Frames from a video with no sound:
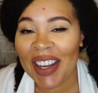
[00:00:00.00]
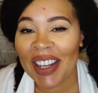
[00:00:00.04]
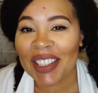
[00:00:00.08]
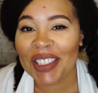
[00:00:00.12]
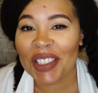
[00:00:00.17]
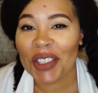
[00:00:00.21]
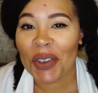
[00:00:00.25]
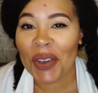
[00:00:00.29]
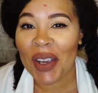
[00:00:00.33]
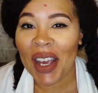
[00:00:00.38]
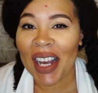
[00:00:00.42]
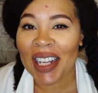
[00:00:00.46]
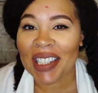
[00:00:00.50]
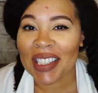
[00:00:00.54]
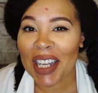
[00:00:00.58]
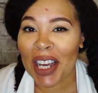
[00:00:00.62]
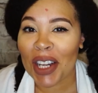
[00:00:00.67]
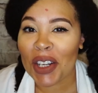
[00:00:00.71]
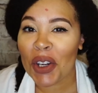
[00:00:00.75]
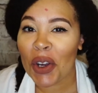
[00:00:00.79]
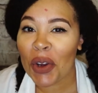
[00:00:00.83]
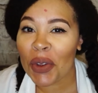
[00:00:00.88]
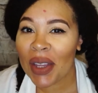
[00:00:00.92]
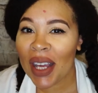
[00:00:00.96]
So yes,
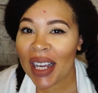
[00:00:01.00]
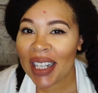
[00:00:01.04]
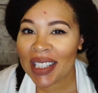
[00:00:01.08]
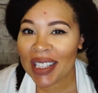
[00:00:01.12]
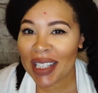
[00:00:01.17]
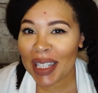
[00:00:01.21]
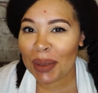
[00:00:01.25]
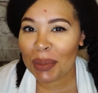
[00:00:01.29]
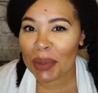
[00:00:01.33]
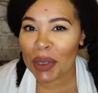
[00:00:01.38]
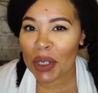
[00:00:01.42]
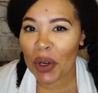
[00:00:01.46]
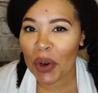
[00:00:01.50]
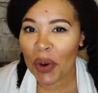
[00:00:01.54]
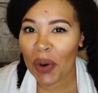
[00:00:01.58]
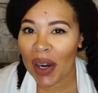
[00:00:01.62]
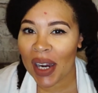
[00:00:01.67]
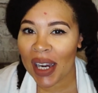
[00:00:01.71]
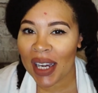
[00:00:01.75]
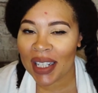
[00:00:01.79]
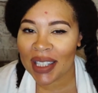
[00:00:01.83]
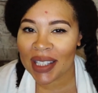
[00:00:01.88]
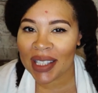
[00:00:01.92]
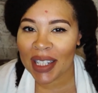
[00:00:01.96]
I know that seems
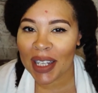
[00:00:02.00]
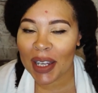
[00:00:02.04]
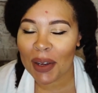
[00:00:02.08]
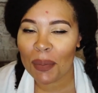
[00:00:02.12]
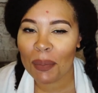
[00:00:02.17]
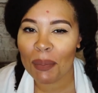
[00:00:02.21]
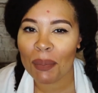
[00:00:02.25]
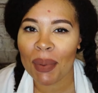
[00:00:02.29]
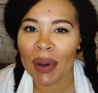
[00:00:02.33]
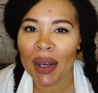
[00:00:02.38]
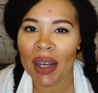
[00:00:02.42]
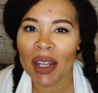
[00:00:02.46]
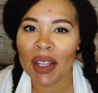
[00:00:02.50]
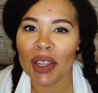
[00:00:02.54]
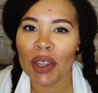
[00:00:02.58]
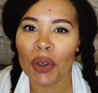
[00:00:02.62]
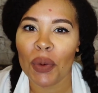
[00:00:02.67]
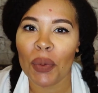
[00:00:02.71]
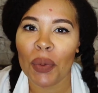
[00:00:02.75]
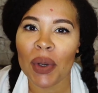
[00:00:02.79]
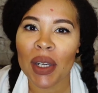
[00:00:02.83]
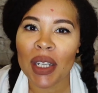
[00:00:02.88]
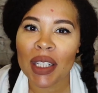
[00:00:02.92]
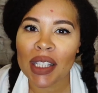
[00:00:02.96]
crazy, but
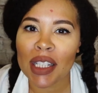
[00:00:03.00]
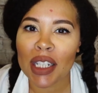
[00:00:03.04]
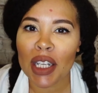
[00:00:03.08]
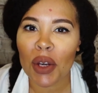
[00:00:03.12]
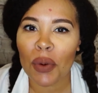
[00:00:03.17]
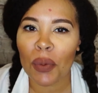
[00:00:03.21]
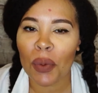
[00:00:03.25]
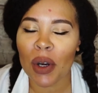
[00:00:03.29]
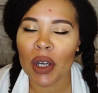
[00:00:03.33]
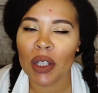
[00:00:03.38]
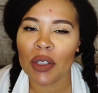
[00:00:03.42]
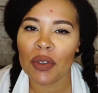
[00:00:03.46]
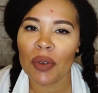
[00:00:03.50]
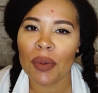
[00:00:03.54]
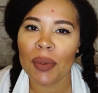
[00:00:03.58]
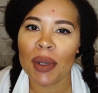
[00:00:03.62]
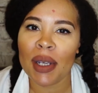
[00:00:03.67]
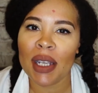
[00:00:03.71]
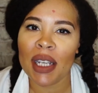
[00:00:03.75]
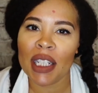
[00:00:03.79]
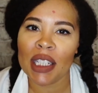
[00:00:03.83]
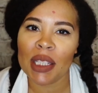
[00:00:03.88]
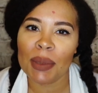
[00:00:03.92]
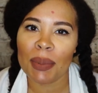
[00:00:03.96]
the reason it works for
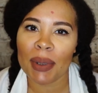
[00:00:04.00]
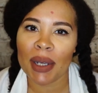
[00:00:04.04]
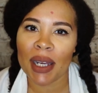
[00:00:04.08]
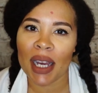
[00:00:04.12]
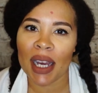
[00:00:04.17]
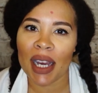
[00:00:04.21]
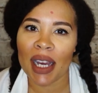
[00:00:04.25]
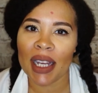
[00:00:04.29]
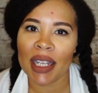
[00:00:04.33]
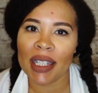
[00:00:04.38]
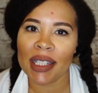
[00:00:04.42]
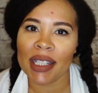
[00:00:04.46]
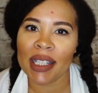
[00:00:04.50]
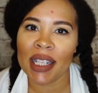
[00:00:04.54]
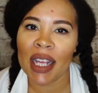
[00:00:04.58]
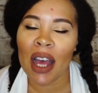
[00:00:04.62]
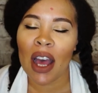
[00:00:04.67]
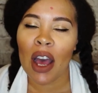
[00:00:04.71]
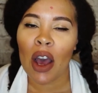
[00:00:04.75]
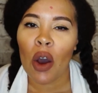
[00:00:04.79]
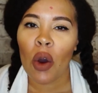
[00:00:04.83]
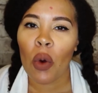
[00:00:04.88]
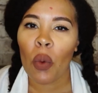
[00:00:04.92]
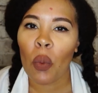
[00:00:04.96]
me is because
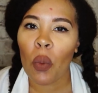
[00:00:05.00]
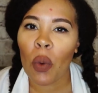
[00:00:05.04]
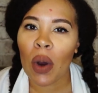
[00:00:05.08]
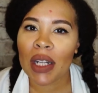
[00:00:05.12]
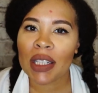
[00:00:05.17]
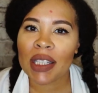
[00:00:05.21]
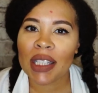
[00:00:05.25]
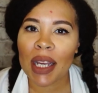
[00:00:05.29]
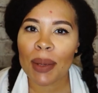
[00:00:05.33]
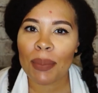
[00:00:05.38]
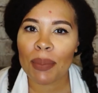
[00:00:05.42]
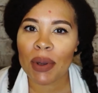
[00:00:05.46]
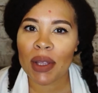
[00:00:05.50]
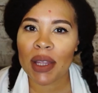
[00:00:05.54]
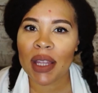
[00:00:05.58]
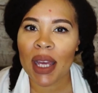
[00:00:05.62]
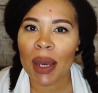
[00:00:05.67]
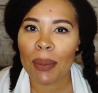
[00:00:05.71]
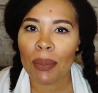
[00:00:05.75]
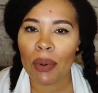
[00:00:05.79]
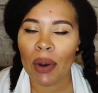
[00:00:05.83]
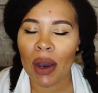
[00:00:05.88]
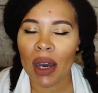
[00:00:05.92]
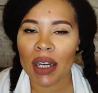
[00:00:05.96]
once I put
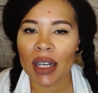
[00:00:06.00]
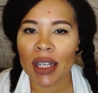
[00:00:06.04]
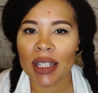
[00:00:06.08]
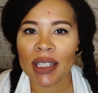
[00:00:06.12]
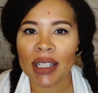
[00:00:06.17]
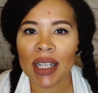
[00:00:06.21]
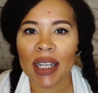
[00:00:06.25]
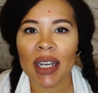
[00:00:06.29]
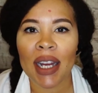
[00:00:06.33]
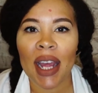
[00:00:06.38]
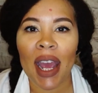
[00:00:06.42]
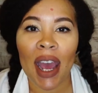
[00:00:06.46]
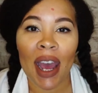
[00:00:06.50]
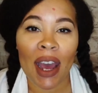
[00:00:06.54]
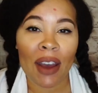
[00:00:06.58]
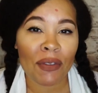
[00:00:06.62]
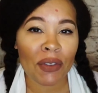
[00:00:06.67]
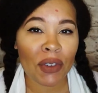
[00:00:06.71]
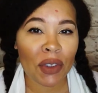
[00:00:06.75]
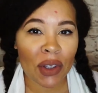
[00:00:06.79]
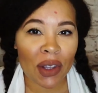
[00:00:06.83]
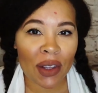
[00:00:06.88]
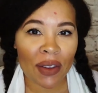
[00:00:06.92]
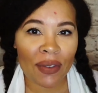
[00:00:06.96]
that product in
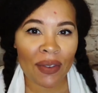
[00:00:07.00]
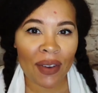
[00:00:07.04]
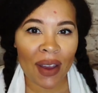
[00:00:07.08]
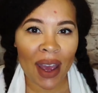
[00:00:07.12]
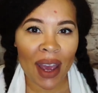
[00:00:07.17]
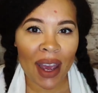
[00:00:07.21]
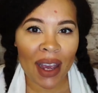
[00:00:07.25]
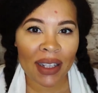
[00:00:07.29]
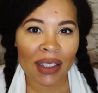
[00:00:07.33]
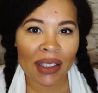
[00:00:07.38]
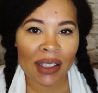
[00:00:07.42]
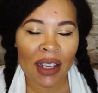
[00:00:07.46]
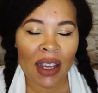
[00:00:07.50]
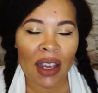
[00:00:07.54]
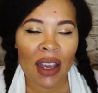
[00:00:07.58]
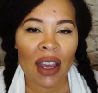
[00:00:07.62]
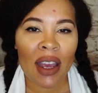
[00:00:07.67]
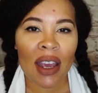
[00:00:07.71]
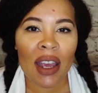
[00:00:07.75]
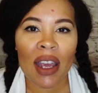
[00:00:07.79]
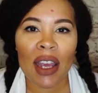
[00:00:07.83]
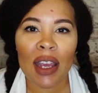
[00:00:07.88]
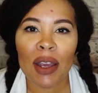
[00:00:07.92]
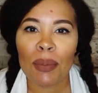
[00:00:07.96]
after the fact,
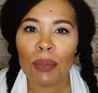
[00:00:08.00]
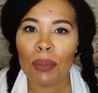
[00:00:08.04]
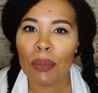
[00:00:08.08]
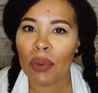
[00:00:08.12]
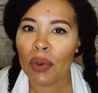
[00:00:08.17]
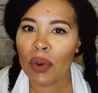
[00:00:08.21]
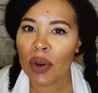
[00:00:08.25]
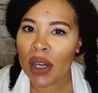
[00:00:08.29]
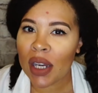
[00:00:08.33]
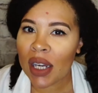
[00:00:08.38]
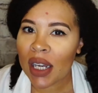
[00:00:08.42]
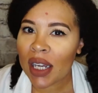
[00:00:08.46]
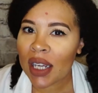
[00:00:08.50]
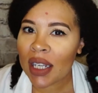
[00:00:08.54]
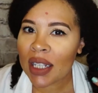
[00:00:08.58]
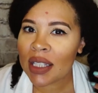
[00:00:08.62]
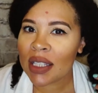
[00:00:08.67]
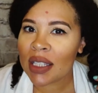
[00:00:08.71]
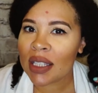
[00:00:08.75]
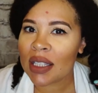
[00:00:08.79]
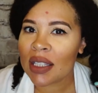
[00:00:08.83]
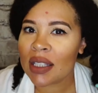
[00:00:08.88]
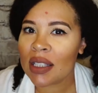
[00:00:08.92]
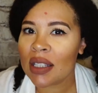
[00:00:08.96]
it
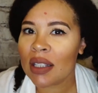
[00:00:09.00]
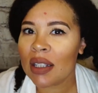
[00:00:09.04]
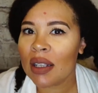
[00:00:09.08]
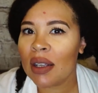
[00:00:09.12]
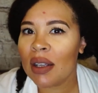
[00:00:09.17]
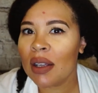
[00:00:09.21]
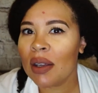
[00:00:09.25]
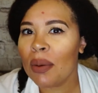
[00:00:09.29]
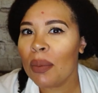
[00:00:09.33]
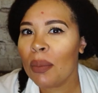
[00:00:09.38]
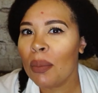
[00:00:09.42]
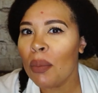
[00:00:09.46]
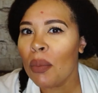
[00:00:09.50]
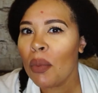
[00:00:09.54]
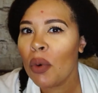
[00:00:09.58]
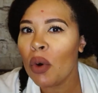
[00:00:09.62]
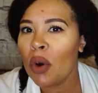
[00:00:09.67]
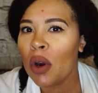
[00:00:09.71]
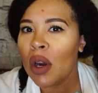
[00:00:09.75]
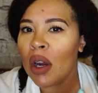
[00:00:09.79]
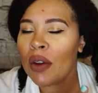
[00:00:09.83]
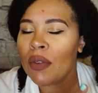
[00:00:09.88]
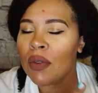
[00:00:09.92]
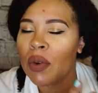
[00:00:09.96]
brings
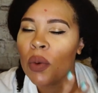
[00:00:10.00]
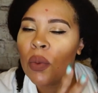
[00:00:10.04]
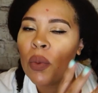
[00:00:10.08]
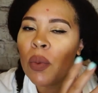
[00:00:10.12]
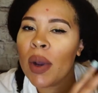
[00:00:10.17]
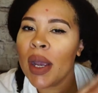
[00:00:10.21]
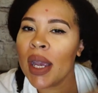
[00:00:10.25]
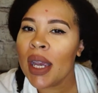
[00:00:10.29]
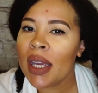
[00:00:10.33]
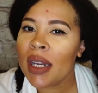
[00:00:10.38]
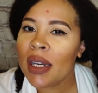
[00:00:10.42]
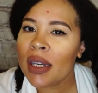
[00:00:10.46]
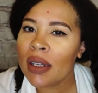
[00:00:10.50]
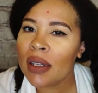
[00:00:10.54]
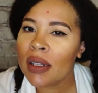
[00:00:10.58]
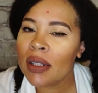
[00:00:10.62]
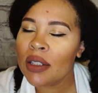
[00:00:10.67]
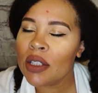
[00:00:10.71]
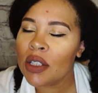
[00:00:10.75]
more of a weight.